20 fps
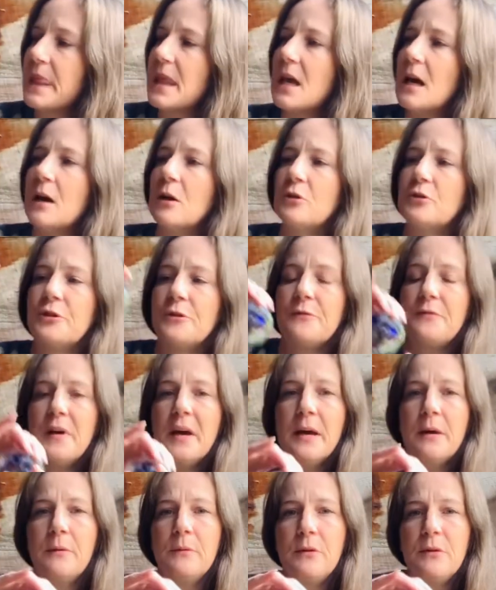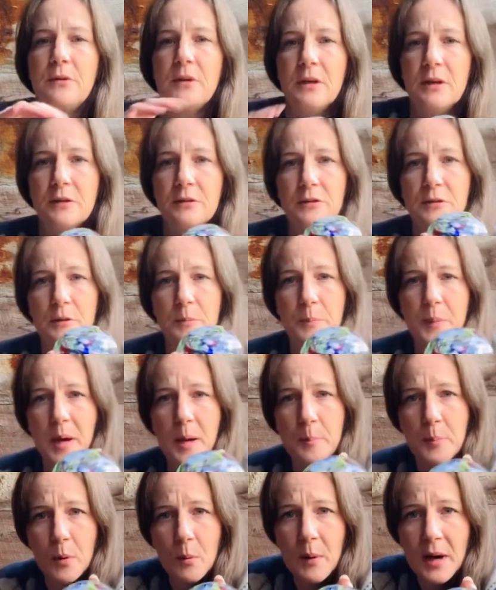I also found this
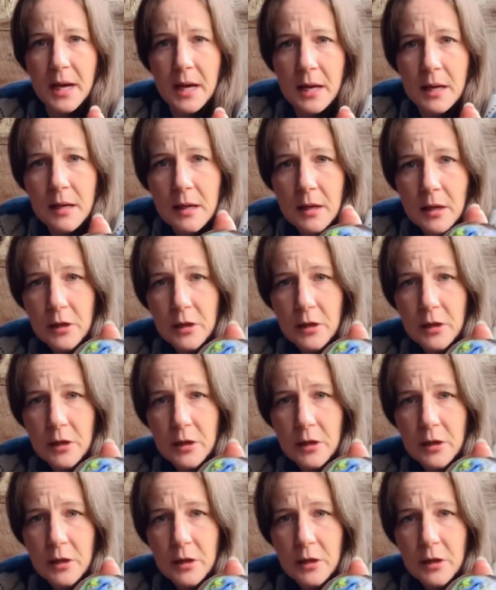paperweight.